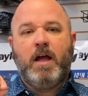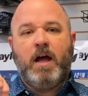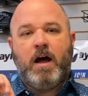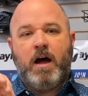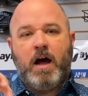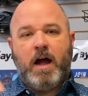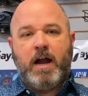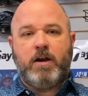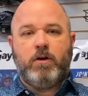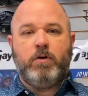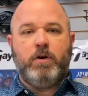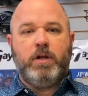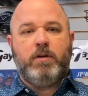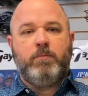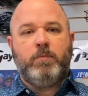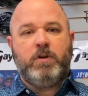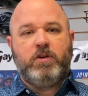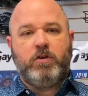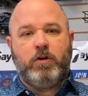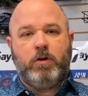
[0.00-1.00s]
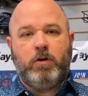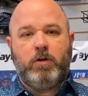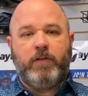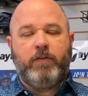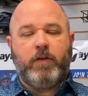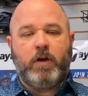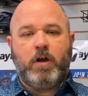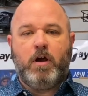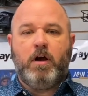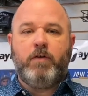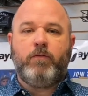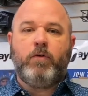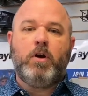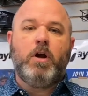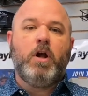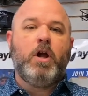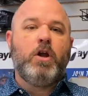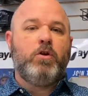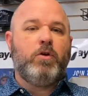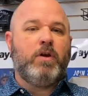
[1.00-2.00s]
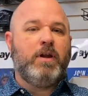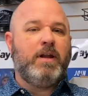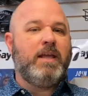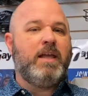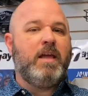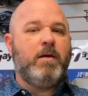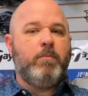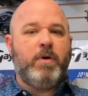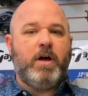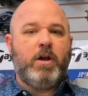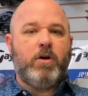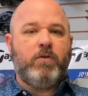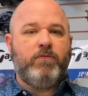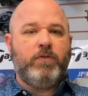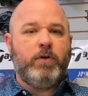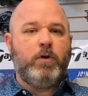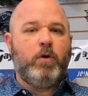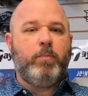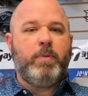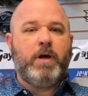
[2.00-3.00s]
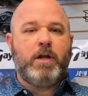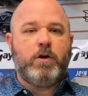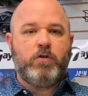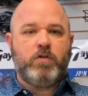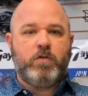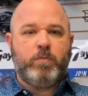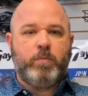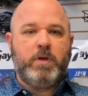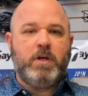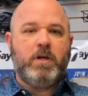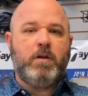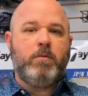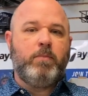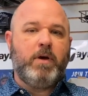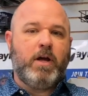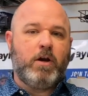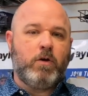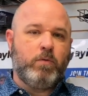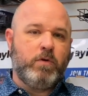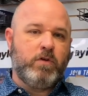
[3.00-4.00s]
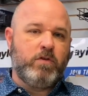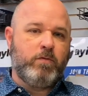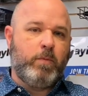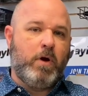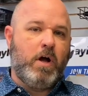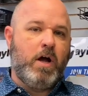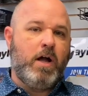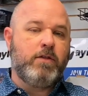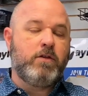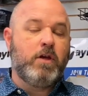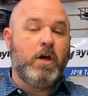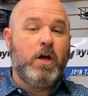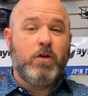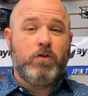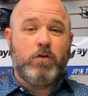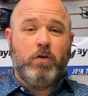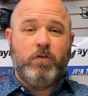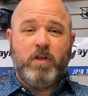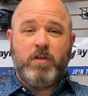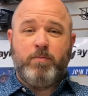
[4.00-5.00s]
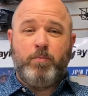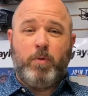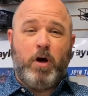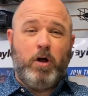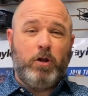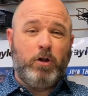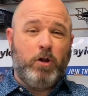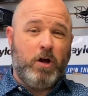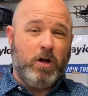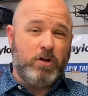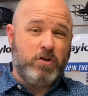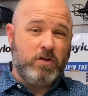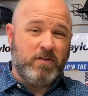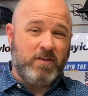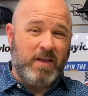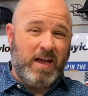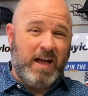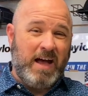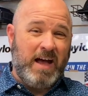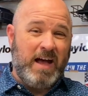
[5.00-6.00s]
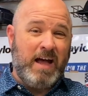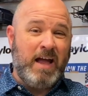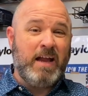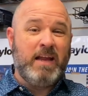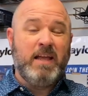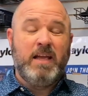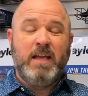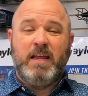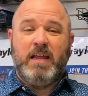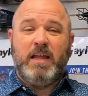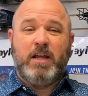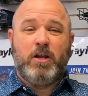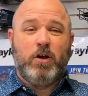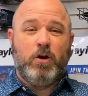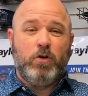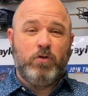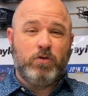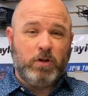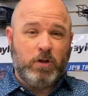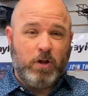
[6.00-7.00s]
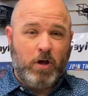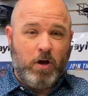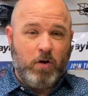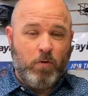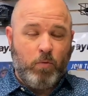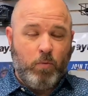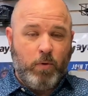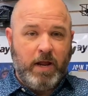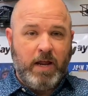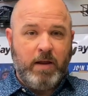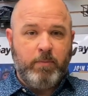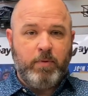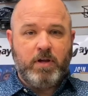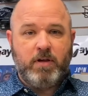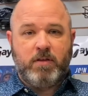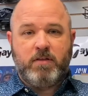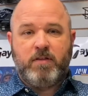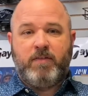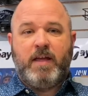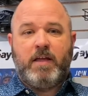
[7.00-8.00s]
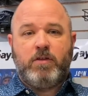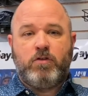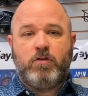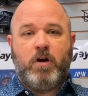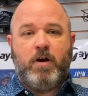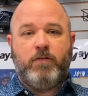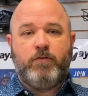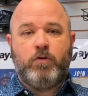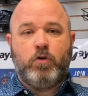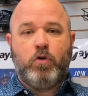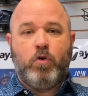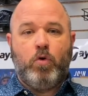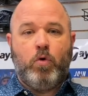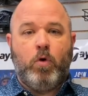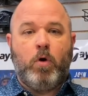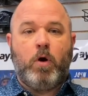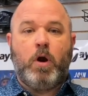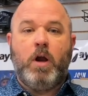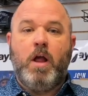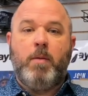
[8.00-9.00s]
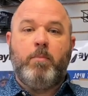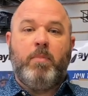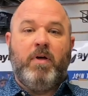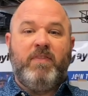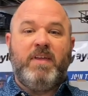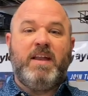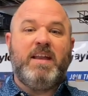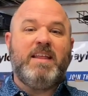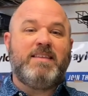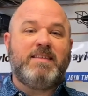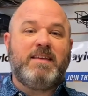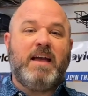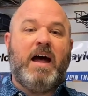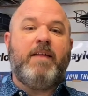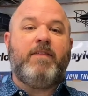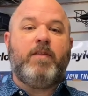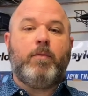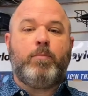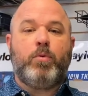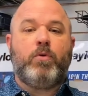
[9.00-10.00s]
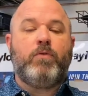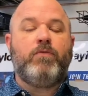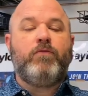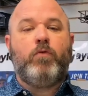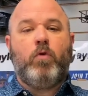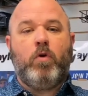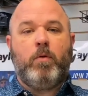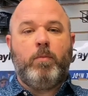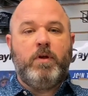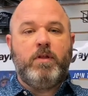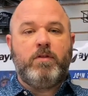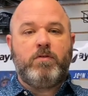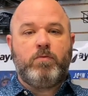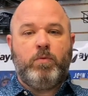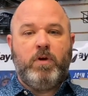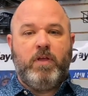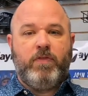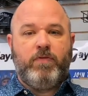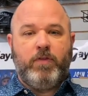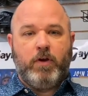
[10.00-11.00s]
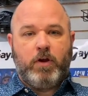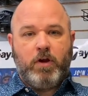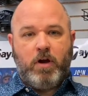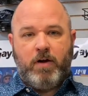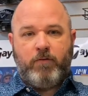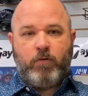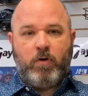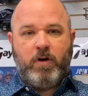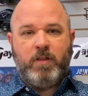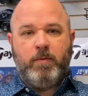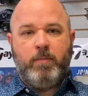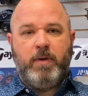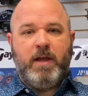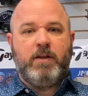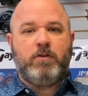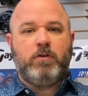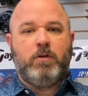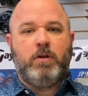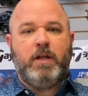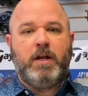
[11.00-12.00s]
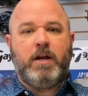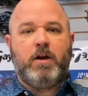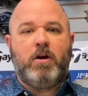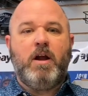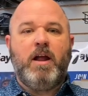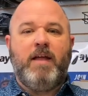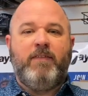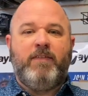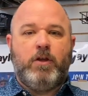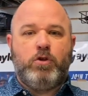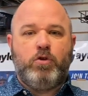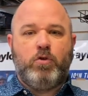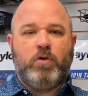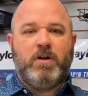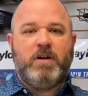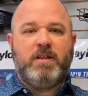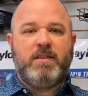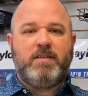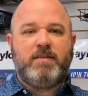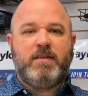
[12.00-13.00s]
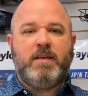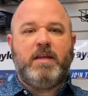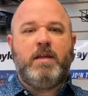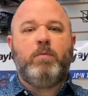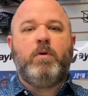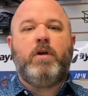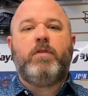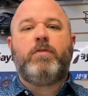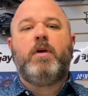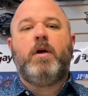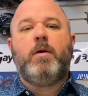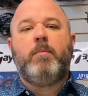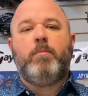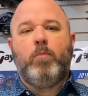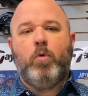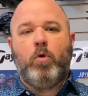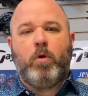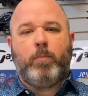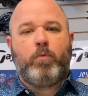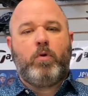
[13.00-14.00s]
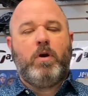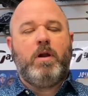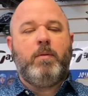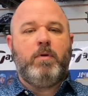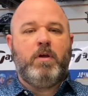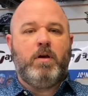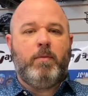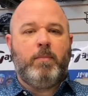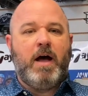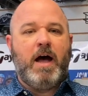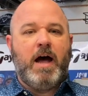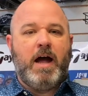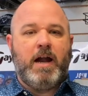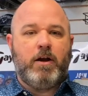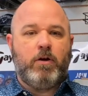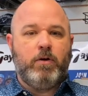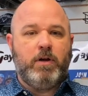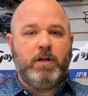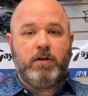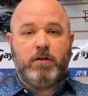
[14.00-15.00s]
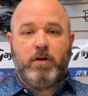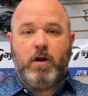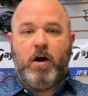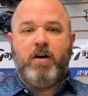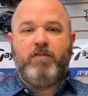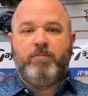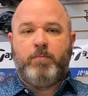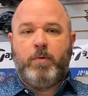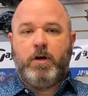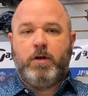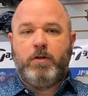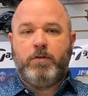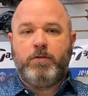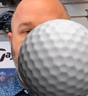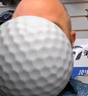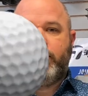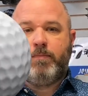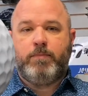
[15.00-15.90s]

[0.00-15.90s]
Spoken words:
higher end material in the cover, you're going to get better feel, better spin, better response. So this ball launches high. It goes a long way because of that softer core, but then it's got the performance with the cover and the mantle layer that you're going to see with more premium, higher end golf balls.